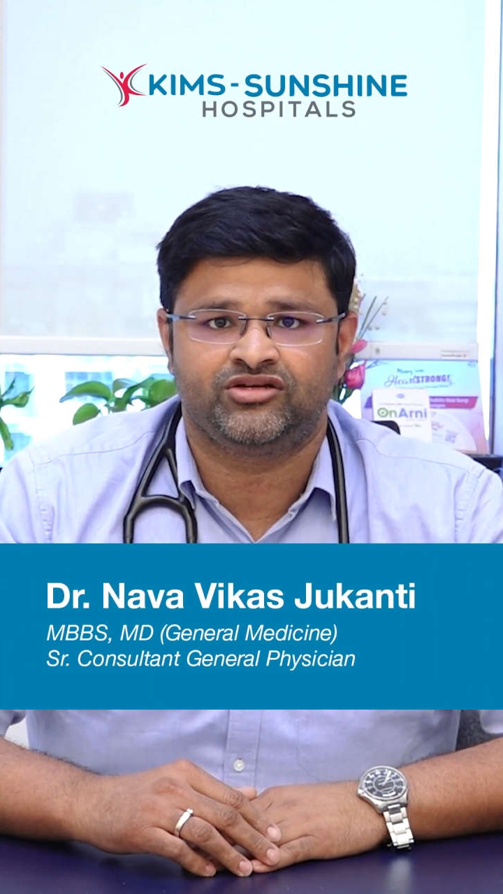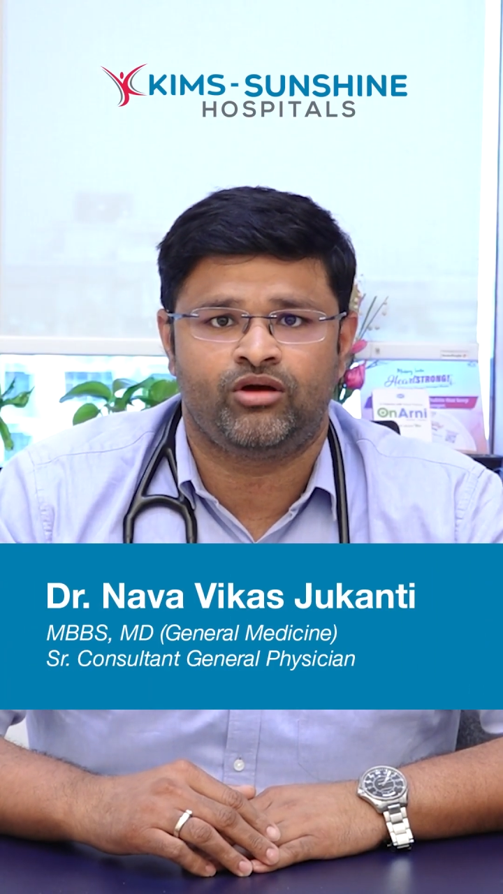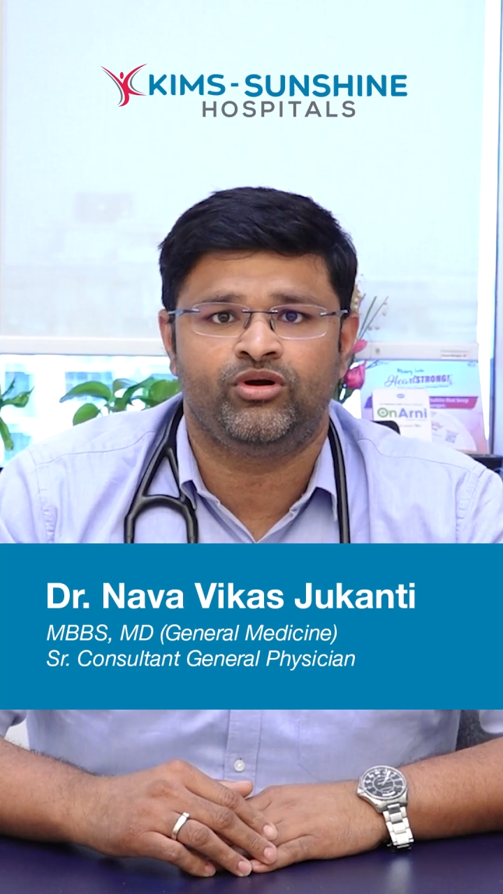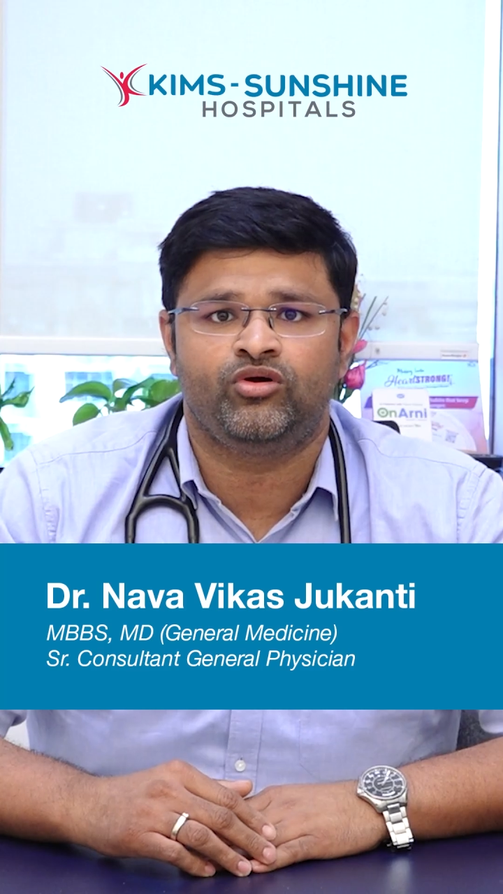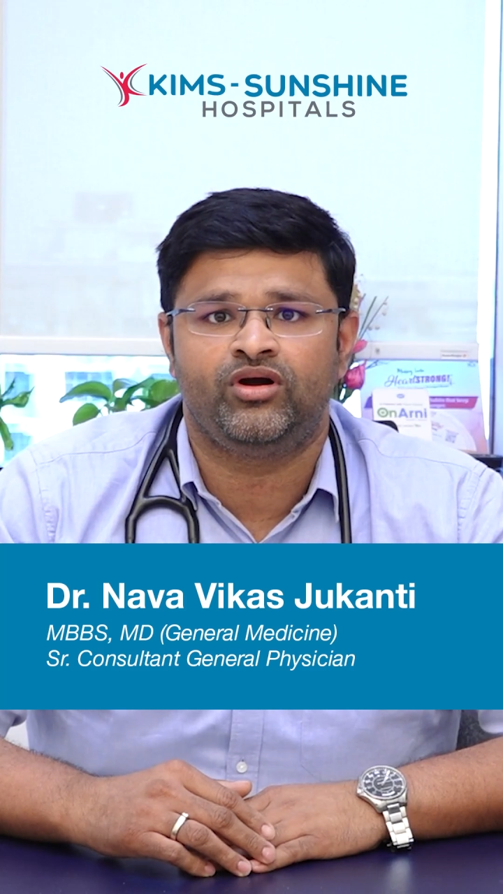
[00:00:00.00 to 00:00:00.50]

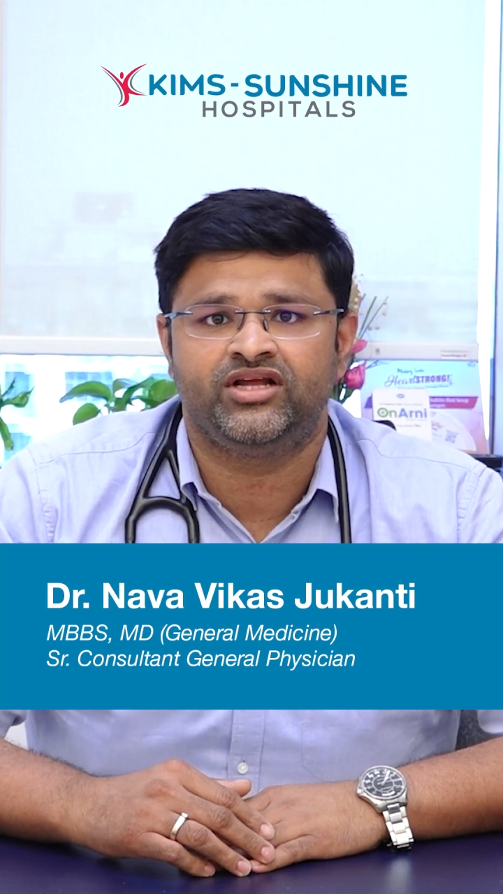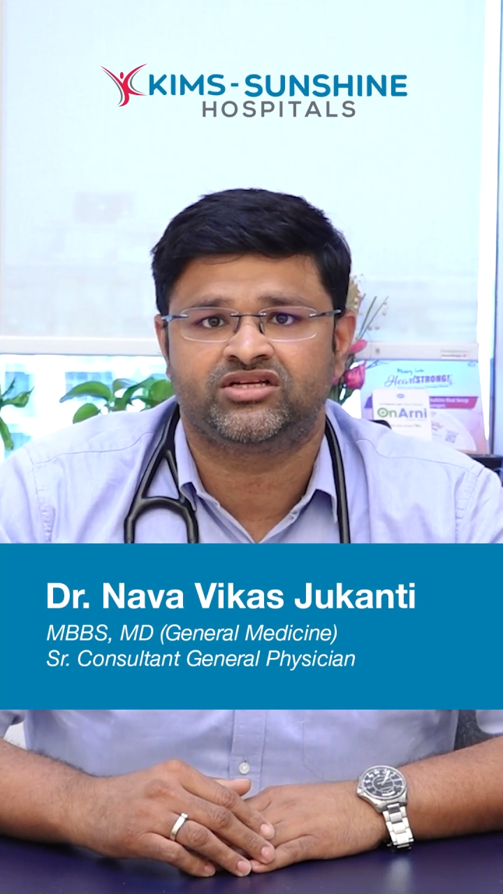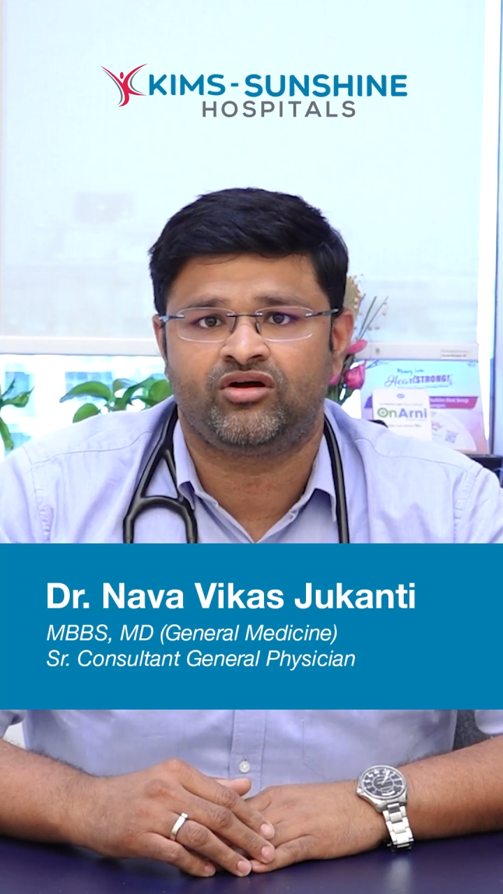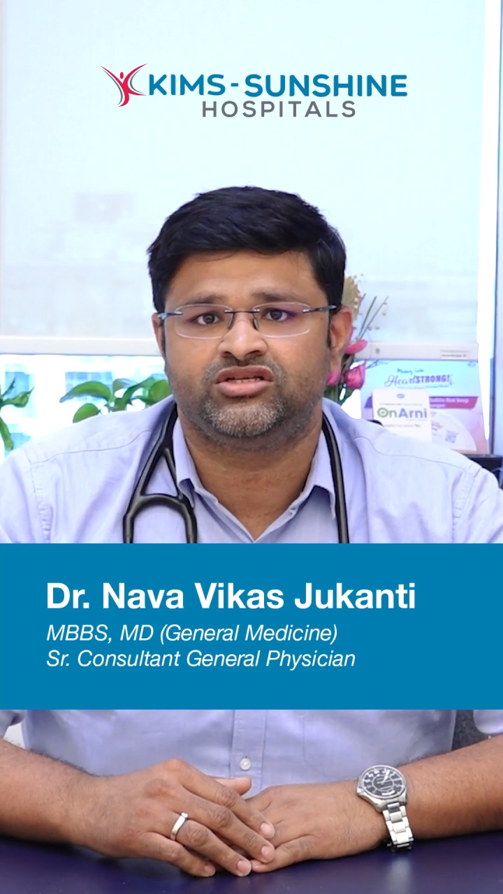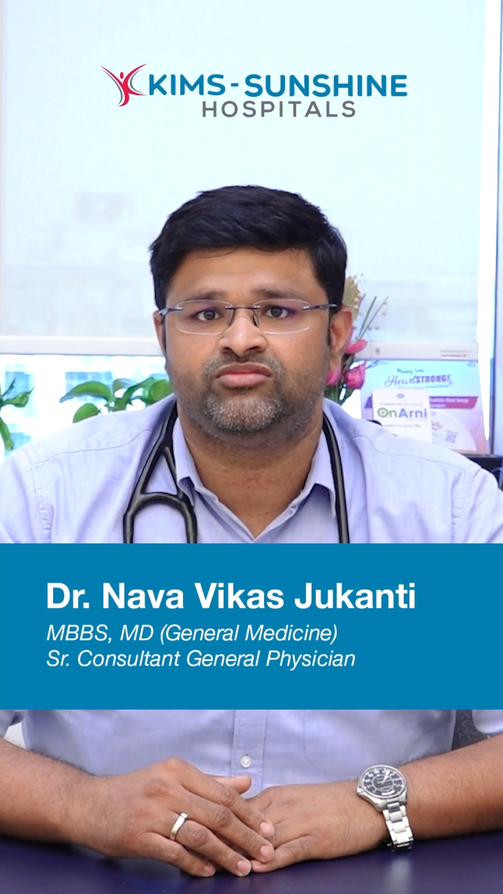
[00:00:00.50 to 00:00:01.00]
Common cold is
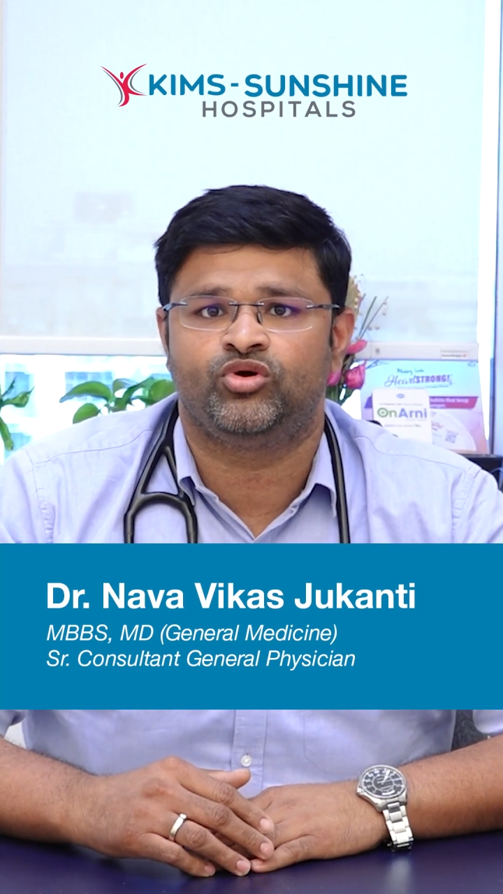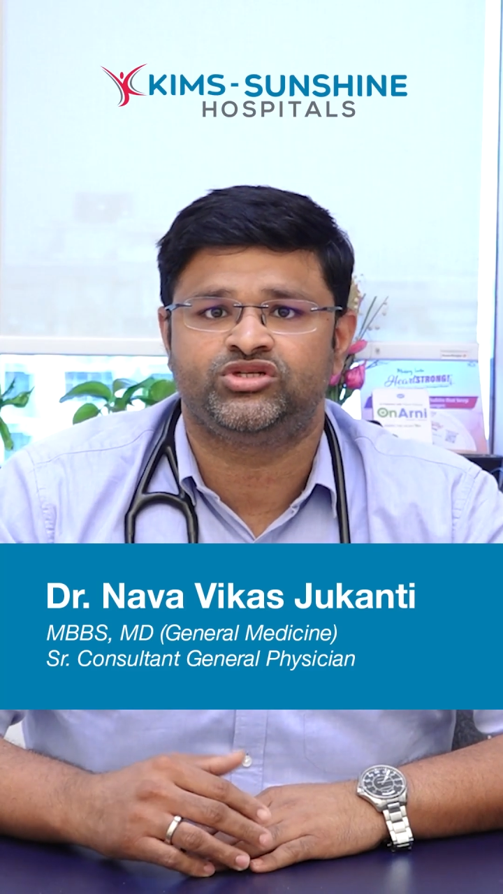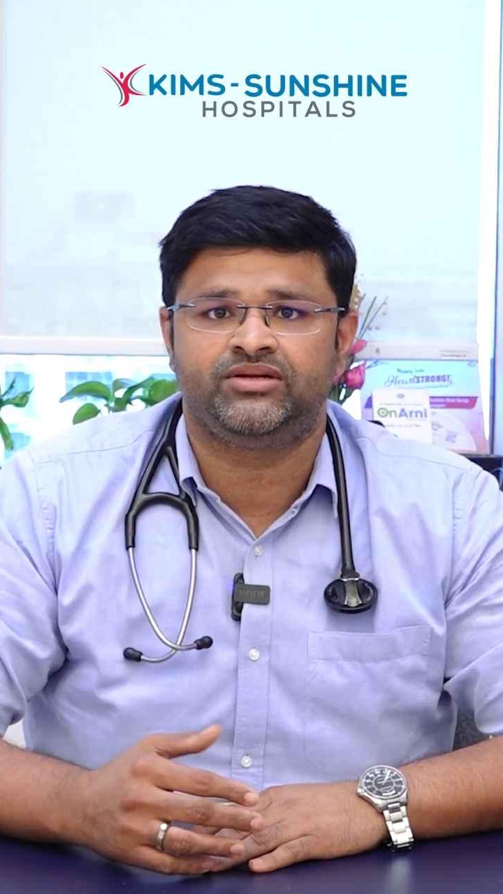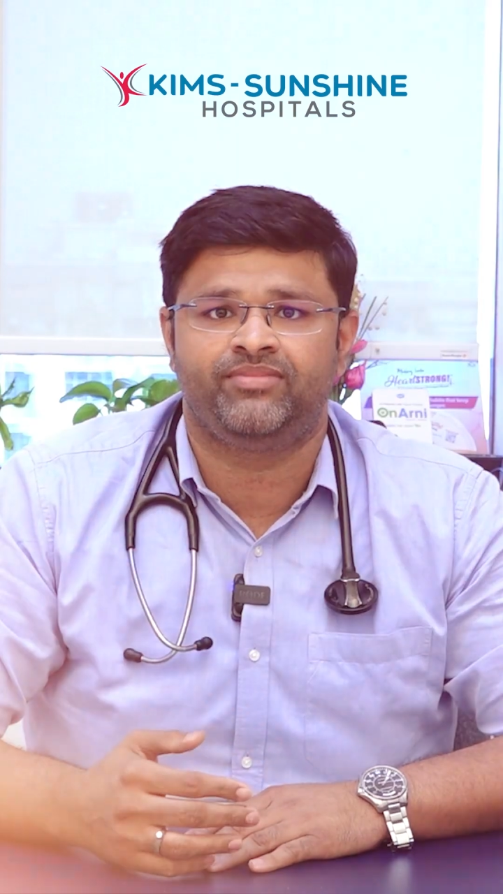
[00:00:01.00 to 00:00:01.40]
caused mostly